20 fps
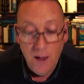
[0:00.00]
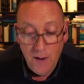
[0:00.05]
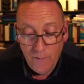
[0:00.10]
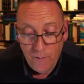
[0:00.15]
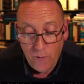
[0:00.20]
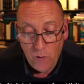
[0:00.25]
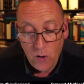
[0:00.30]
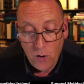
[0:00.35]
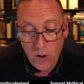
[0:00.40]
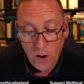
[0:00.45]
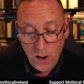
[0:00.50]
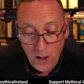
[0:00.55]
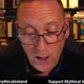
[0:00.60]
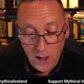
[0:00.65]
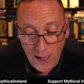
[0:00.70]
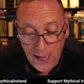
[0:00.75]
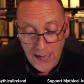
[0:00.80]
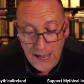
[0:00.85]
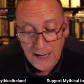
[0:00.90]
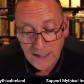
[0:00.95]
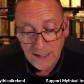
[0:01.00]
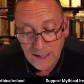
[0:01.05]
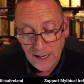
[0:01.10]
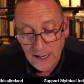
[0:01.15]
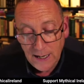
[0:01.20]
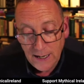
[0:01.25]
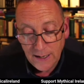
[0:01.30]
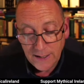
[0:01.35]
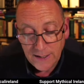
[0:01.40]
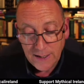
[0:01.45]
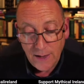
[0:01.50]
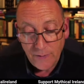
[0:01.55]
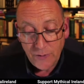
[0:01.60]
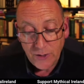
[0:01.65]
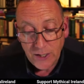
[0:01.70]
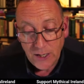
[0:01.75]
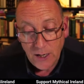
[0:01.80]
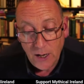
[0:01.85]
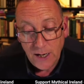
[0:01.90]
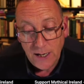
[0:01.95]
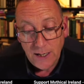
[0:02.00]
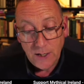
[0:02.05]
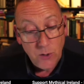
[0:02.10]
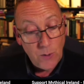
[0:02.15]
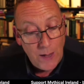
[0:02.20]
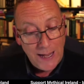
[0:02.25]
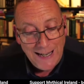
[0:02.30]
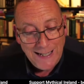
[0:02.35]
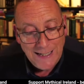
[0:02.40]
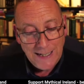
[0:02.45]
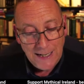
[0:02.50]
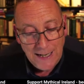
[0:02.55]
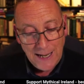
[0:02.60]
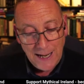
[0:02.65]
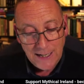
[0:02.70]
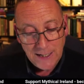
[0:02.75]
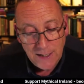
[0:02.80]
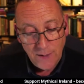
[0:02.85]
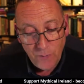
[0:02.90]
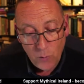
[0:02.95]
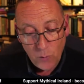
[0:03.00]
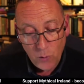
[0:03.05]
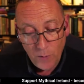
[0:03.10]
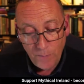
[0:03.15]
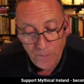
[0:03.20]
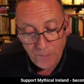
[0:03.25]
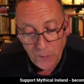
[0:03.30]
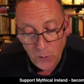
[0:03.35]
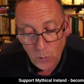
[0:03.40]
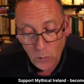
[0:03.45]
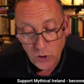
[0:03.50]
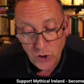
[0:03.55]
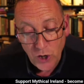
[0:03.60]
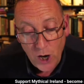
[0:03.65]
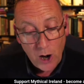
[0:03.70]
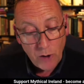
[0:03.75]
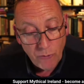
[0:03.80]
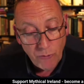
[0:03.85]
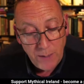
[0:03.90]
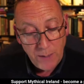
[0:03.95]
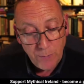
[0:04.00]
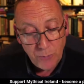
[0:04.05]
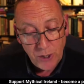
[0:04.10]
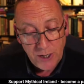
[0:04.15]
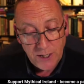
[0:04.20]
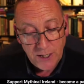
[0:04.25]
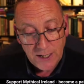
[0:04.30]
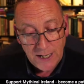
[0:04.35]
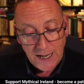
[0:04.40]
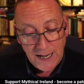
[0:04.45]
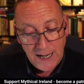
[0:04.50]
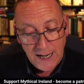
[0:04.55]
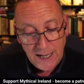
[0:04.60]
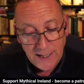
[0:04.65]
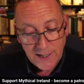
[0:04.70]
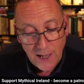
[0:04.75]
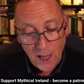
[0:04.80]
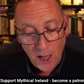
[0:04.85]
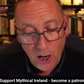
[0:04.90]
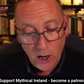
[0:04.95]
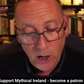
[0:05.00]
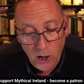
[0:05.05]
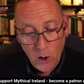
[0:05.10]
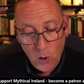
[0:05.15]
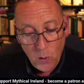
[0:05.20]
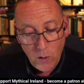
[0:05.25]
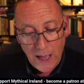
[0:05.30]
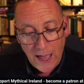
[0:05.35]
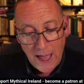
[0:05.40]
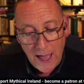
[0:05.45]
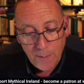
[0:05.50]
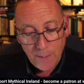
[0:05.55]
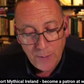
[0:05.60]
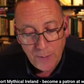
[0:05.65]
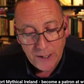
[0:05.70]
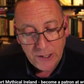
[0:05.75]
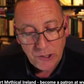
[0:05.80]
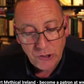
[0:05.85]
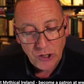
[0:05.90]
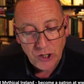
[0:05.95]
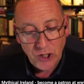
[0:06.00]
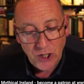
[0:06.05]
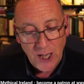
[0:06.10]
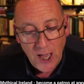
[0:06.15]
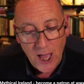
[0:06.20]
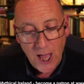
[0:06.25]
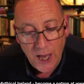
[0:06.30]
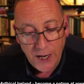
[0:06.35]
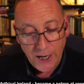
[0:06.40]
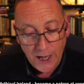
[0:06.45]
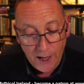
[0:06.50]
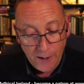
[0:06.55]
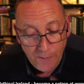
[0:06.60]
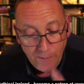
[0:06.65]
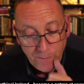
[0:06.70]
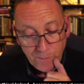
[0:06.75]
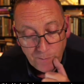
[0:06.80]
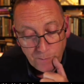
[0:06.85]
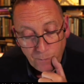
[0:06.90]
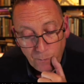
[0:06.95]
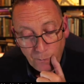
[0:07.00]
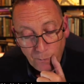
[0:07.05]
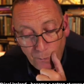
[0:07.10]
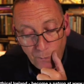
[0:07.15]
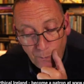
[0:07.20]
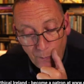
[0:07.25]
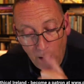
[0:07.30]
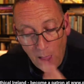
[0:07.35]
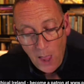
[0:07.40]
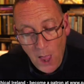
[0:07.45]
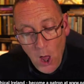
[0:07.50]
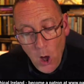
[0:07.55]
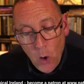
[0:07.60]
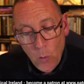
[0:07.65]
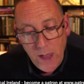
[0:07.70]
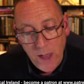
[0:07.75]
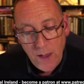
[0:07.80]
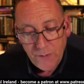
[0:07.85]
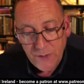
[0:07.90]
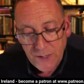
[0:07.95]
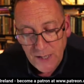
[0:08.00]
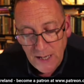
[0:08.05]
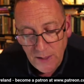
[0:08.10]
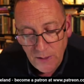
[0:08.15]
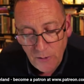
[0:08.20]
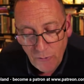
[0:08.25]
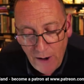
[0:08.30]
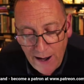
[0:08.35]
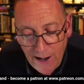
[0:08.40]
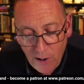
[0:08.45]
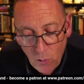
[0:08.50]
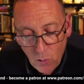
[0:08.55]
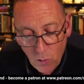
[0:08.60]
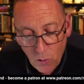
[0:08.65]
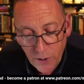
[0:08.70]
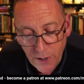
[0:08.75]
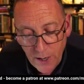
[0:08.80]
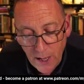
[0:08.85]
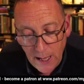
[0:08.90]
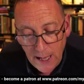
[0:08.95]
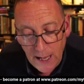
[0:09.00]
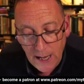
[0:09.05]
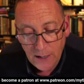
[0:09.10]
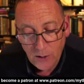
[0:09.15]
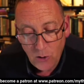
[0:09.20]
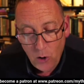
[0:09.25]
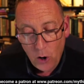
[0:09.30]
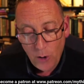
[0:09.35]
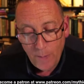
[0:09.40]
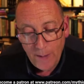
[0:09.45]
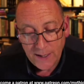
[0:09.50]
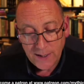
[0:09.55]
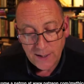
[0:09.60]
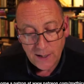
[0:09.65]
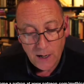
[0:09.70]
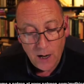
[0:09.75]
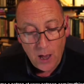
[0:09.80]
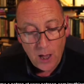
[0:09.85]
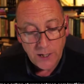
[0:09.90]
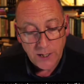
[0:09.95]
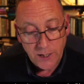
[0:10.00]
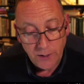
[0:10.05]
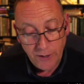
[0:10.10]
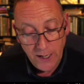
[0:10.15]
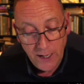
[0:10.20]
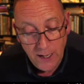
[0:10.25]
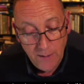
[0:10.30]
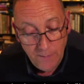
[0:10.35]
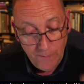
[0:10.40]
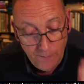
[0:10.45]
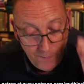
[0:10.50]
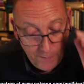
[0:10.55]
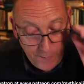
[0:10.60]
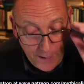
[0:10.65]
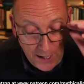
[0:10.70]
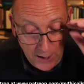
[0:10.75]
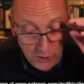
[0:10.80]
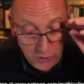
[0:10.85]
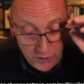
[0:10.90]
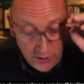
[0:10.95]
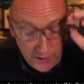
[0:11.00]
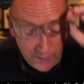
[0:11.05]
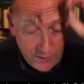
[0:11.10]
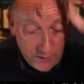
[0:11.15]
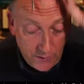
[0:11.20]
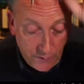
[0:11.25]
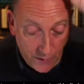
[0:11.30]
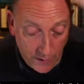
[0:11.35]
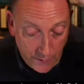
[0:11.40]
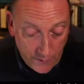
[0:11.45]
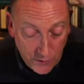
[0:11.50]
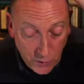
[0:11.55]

for 1879 to 1884, which are reprinted in his Loca Patriciana. We have seen the record in Cormac's glossary, page 75